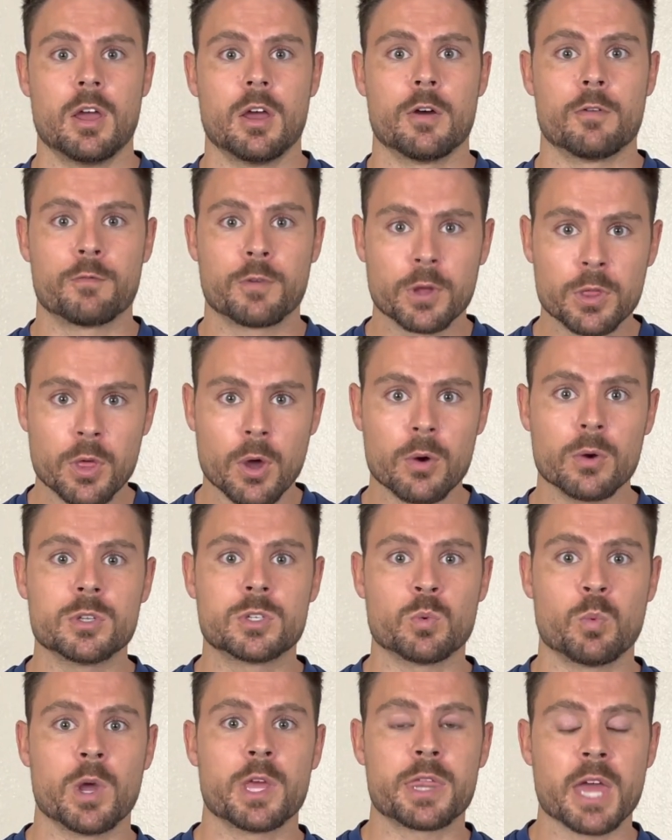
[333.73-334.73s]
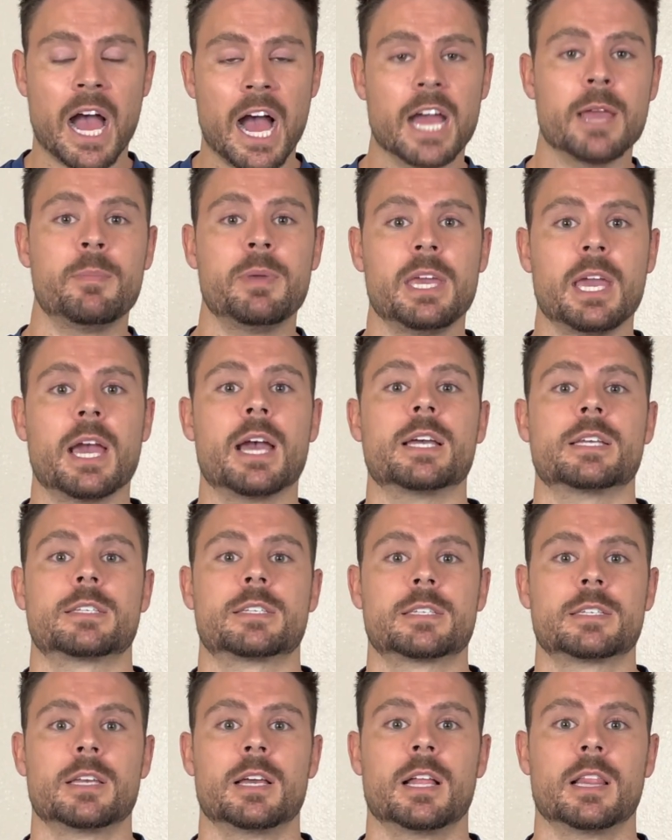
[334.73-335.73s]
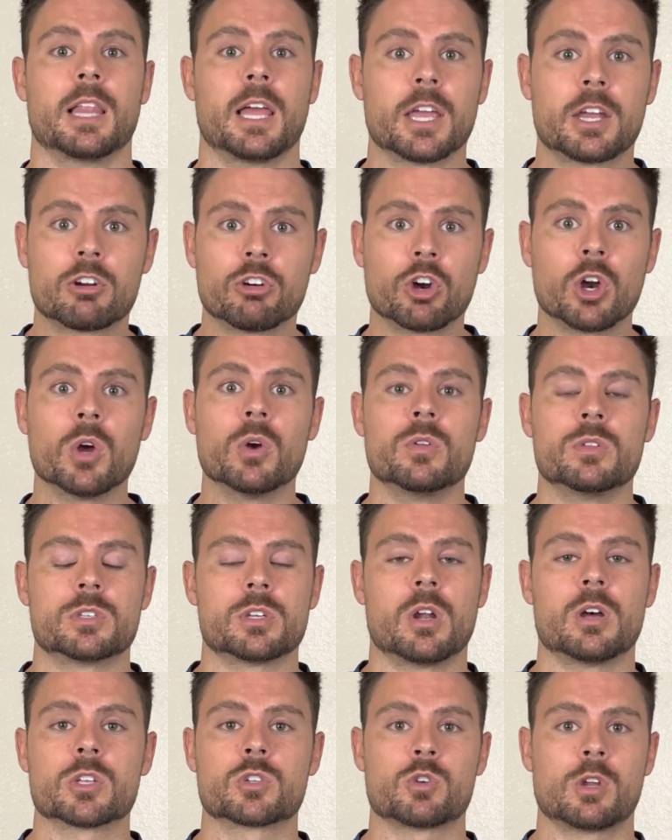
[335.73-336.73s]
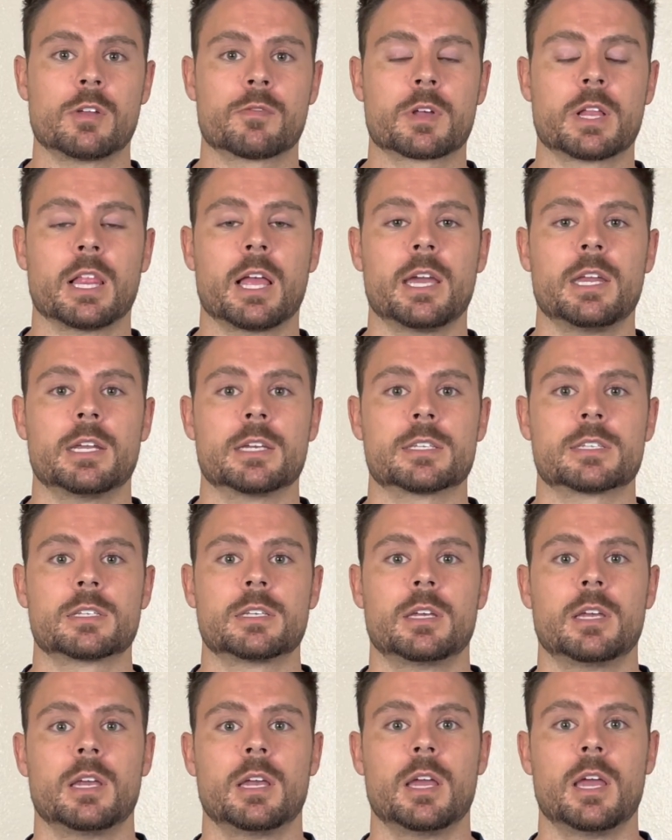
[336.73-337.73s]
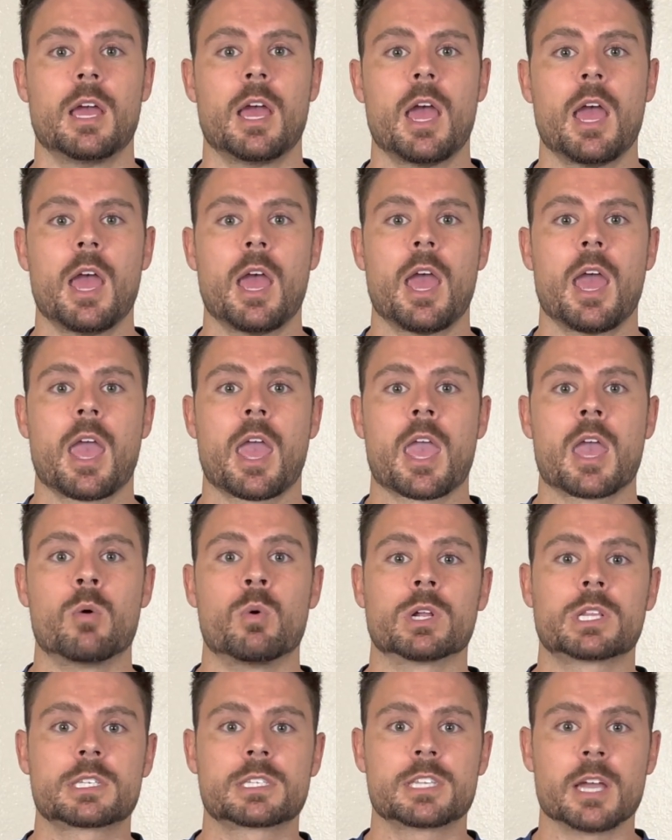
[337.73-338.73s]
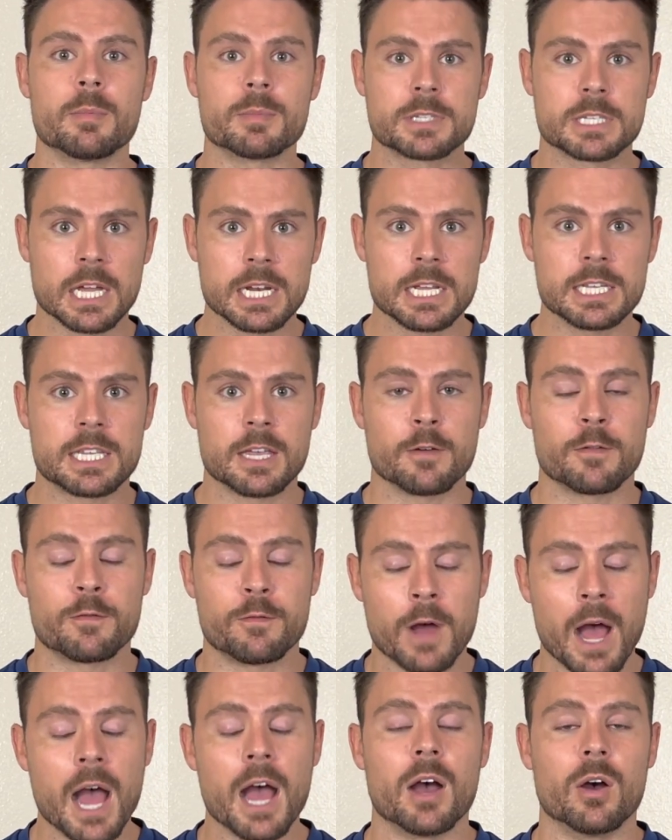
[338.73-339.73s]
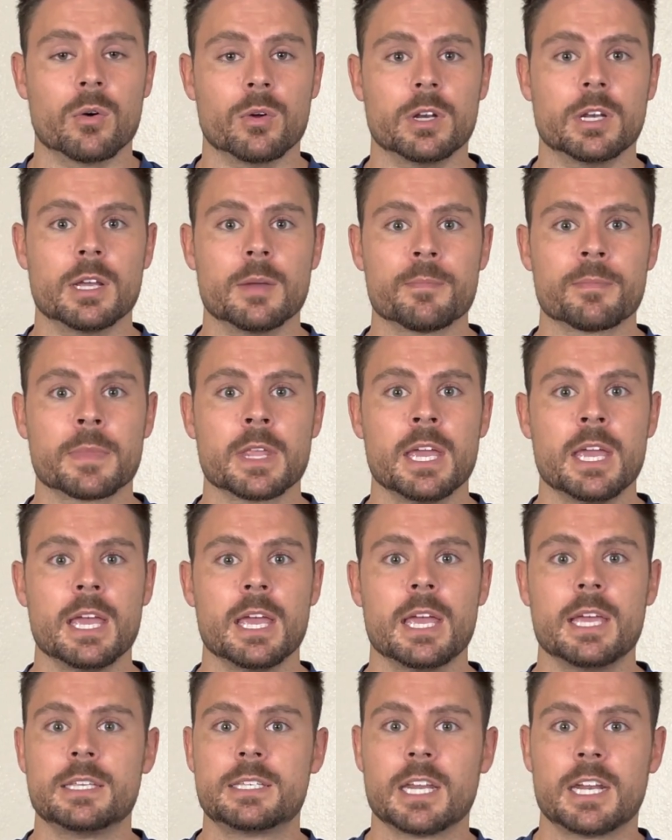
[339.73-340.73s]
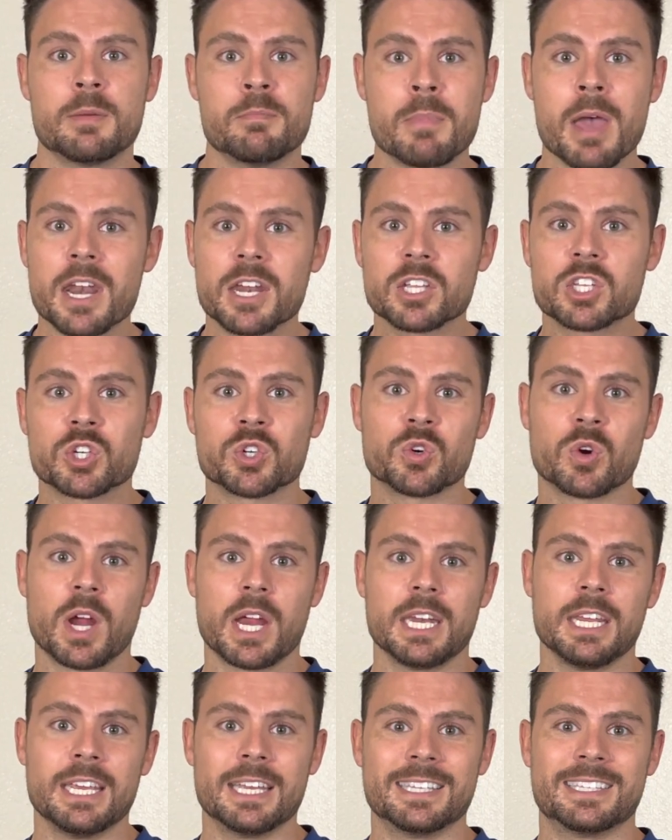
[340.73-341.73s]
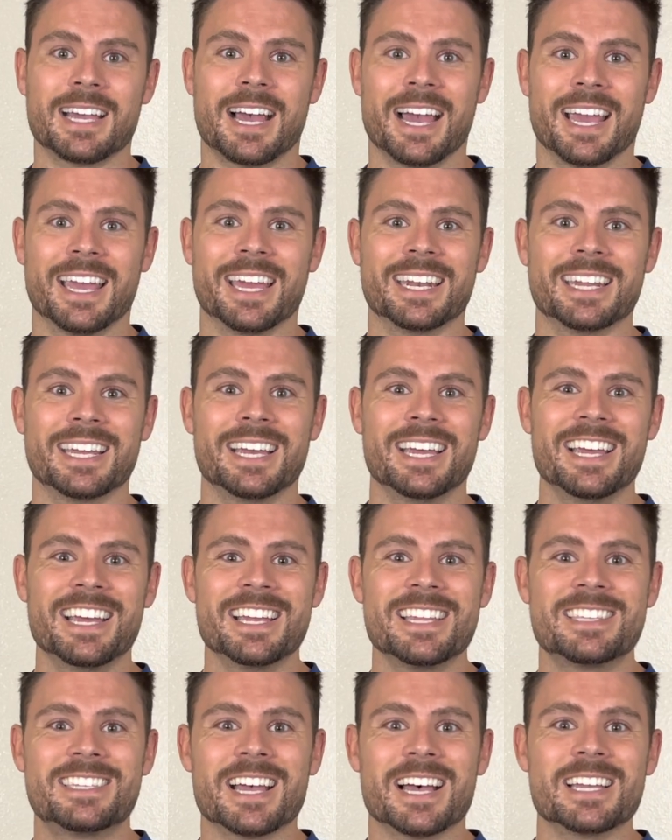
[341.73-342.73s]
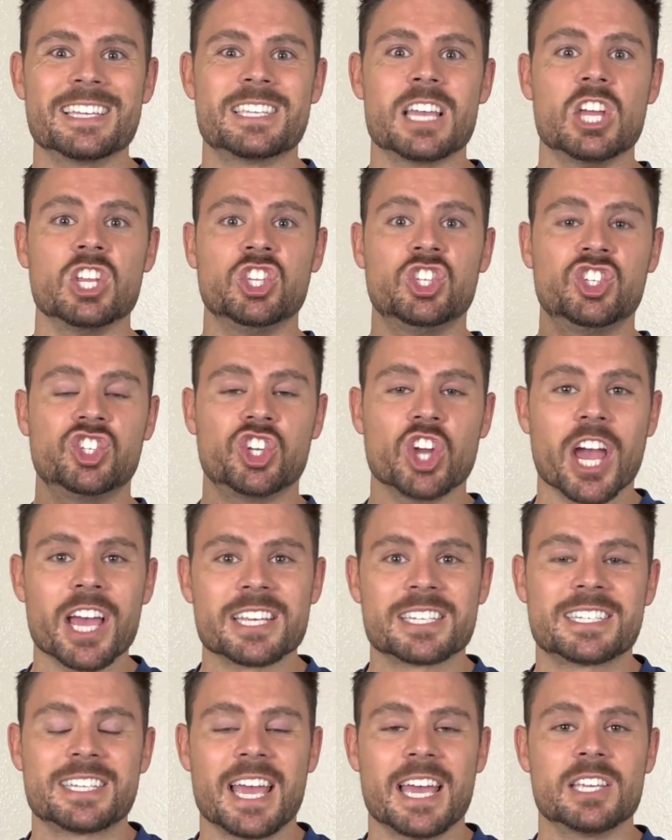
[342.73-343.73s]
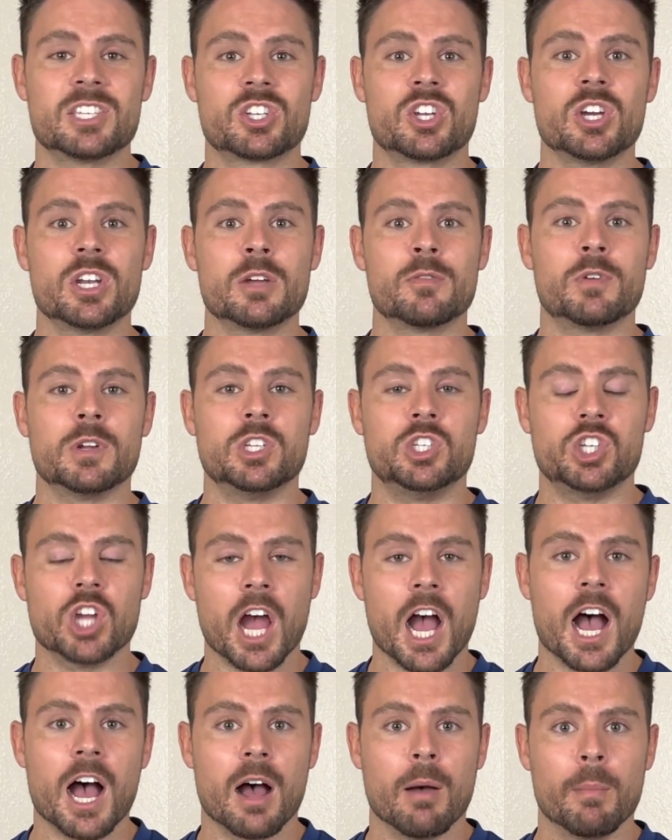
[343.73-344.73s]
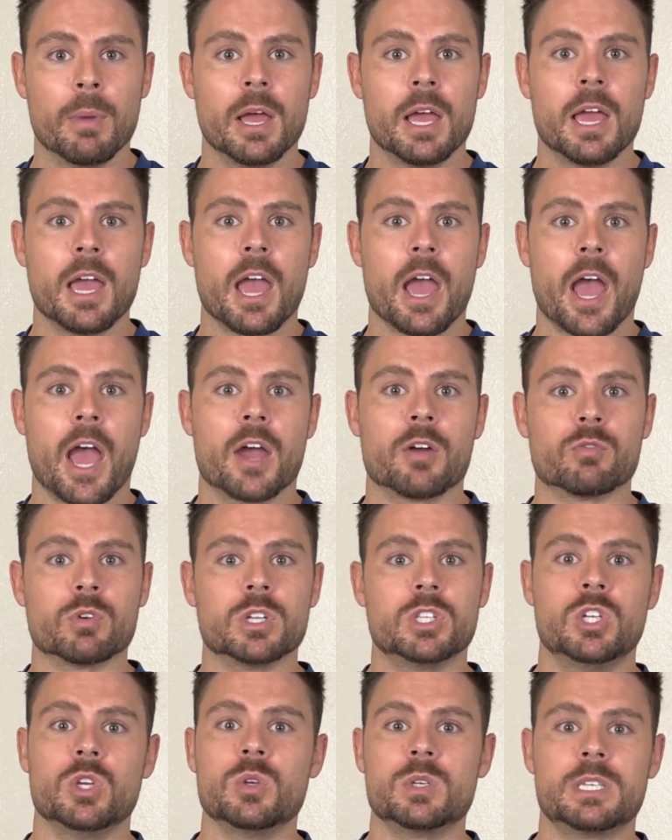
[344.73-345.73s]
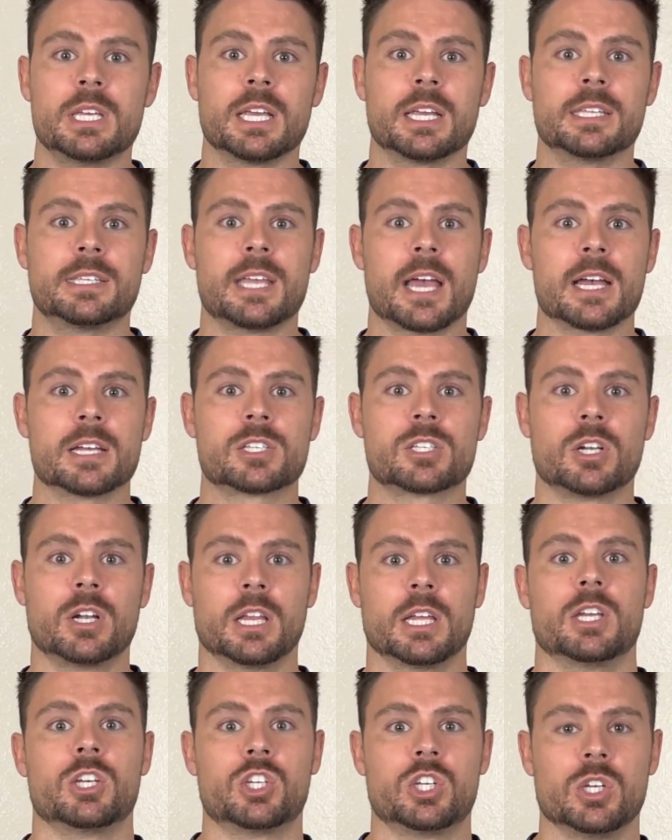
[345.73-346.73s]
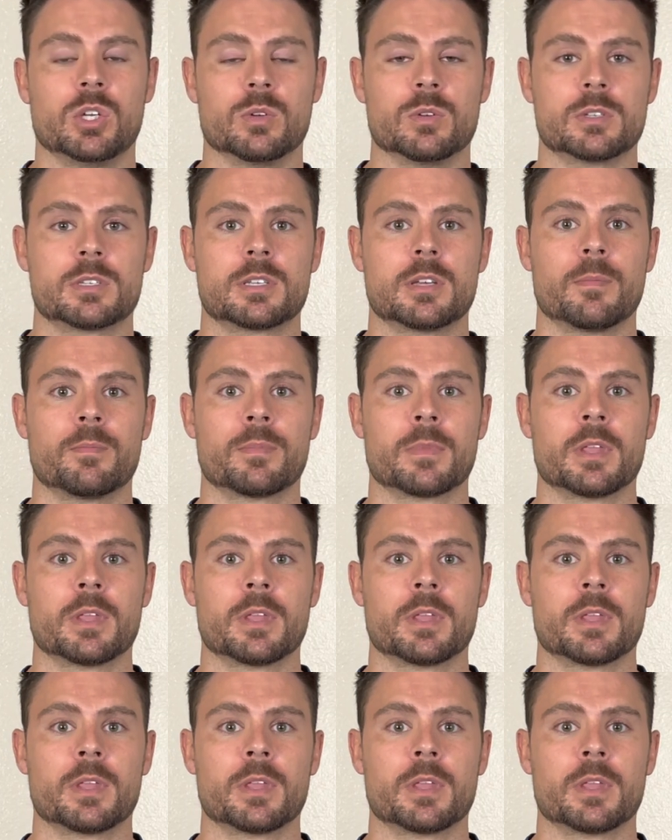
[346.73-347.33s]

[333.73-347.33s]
for those with IBS, like Crohn's and ulcerative colitis. And what some studies have found is that a Mediterranean diet does just as good of a job at reducing intestinal issues